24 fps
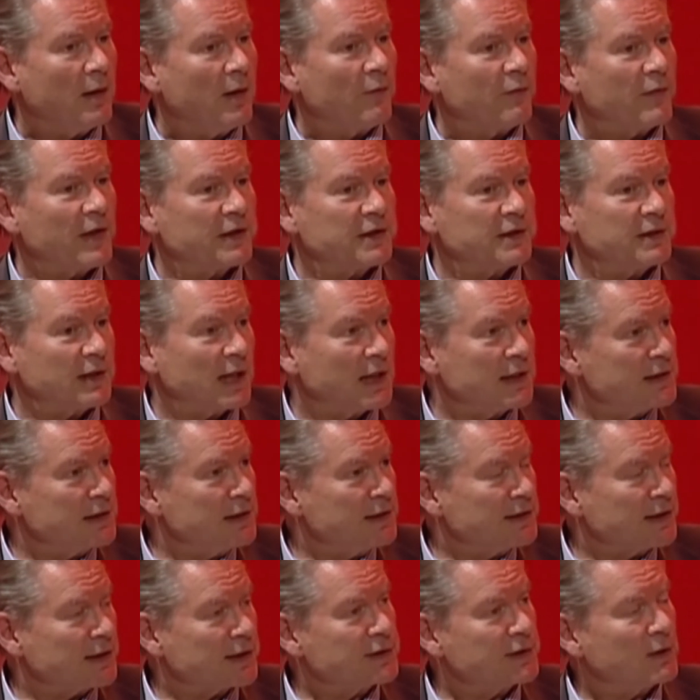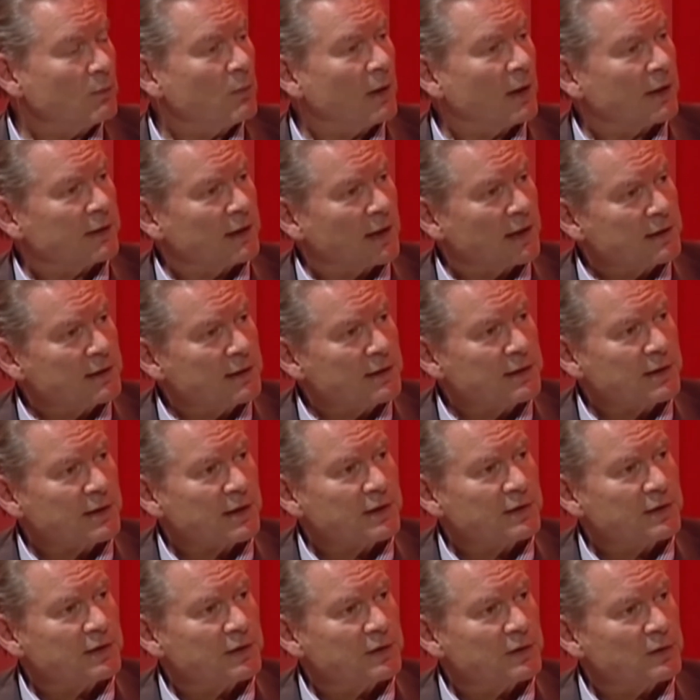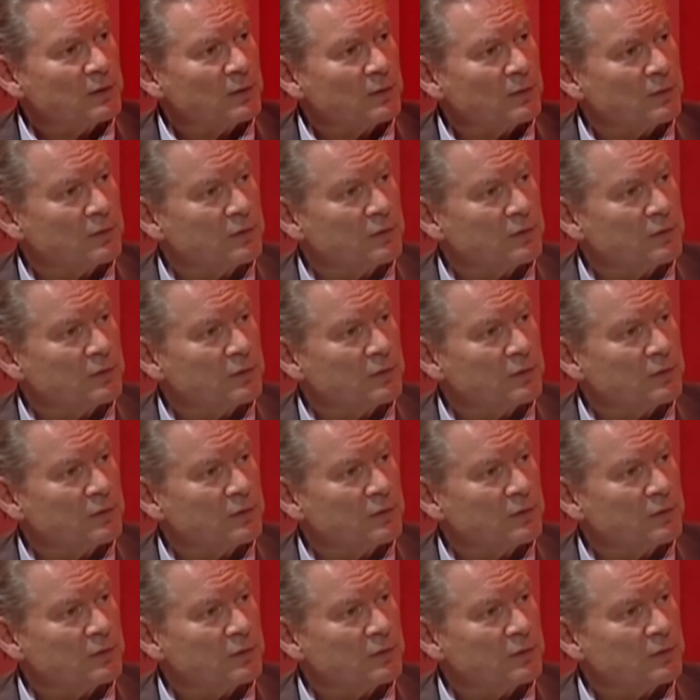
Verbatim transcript: that in 1961, 1962,